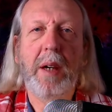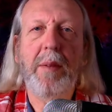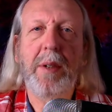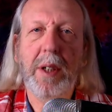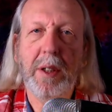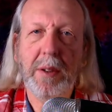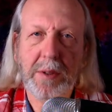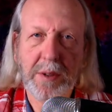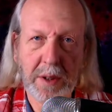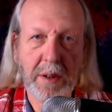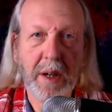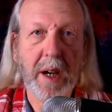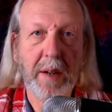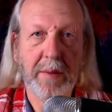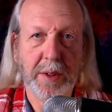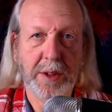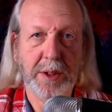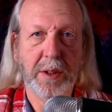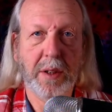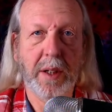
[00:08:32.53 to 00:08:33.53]
And maybe you
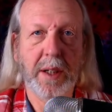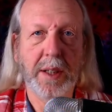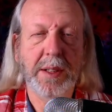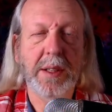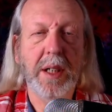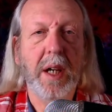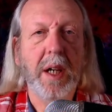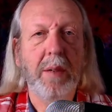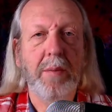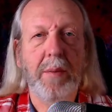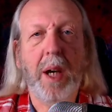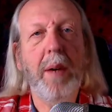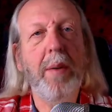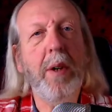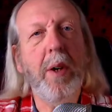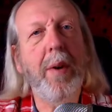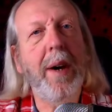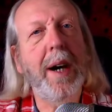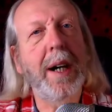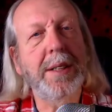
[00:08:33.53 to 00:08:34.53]
do have a choice.
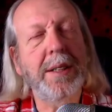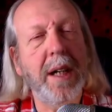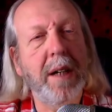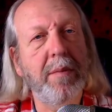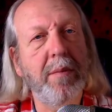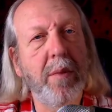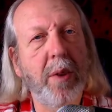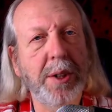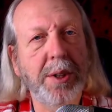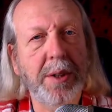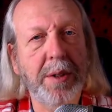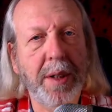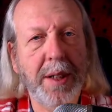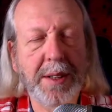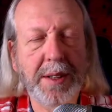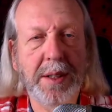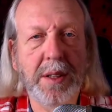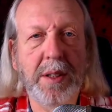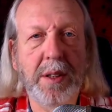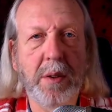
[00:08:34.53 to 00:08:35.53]
Maybe you actually have
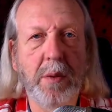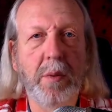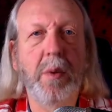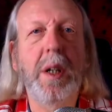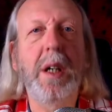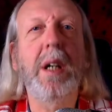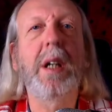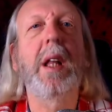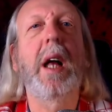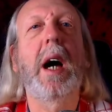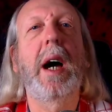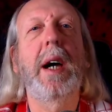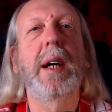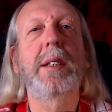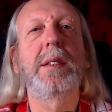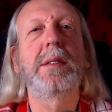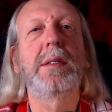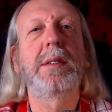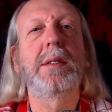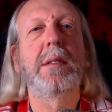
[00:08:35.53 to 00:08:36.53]
more choice than you
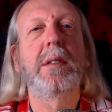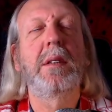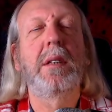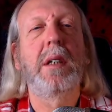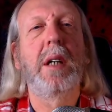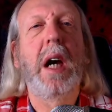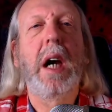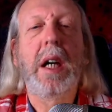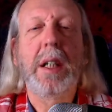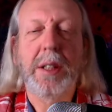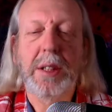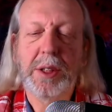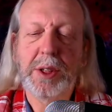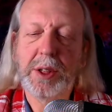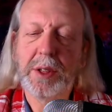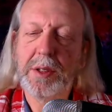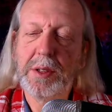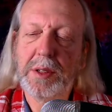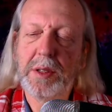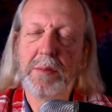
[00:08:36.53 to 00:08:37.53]
realize
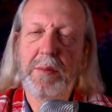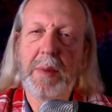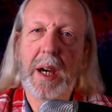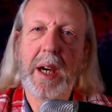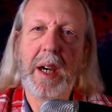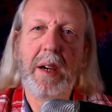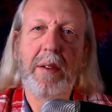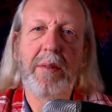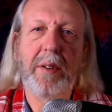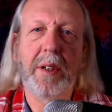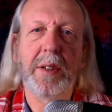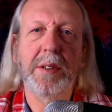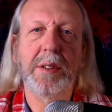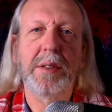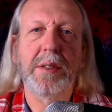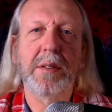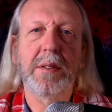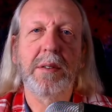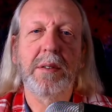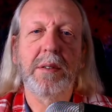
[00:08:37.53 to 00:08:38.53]
to choose the
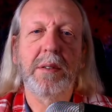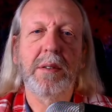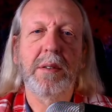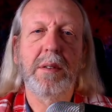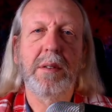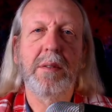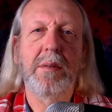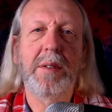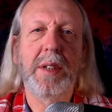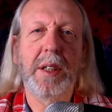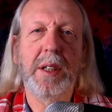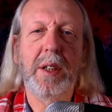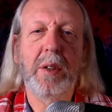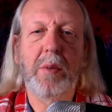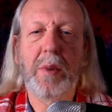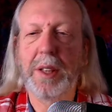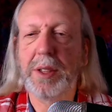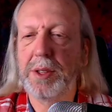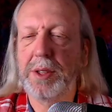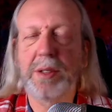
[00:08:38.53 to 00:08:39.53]
behaviors
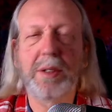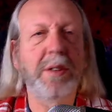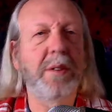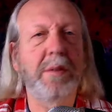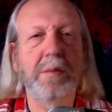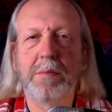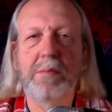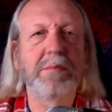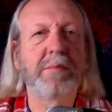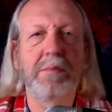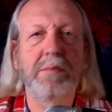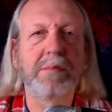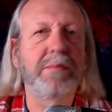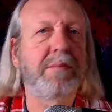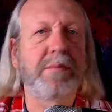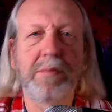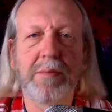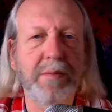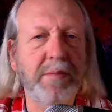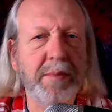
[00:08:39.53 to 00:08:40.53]
that you wish to
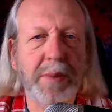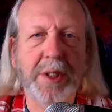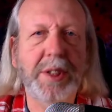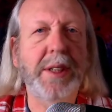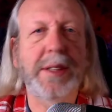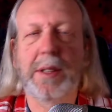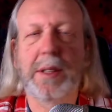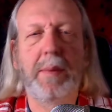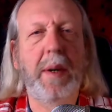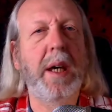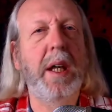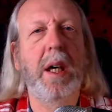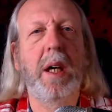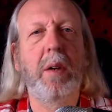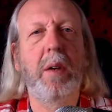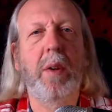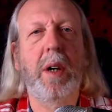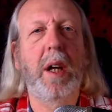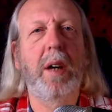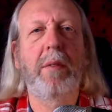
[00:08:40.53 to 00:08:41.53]

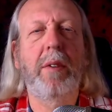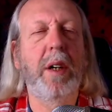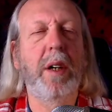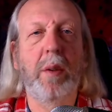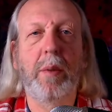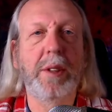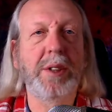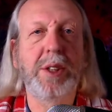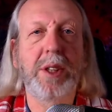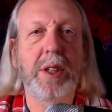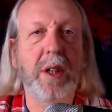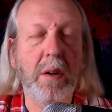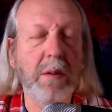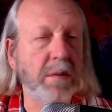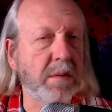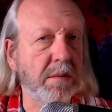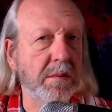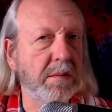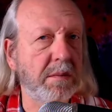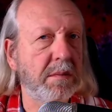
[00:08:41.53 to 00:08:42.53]
participate in, whatever, and the
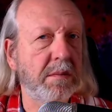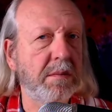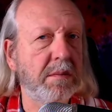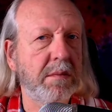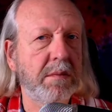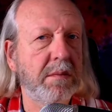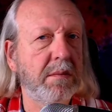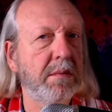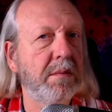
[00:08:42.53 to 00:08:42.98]
ones you don't.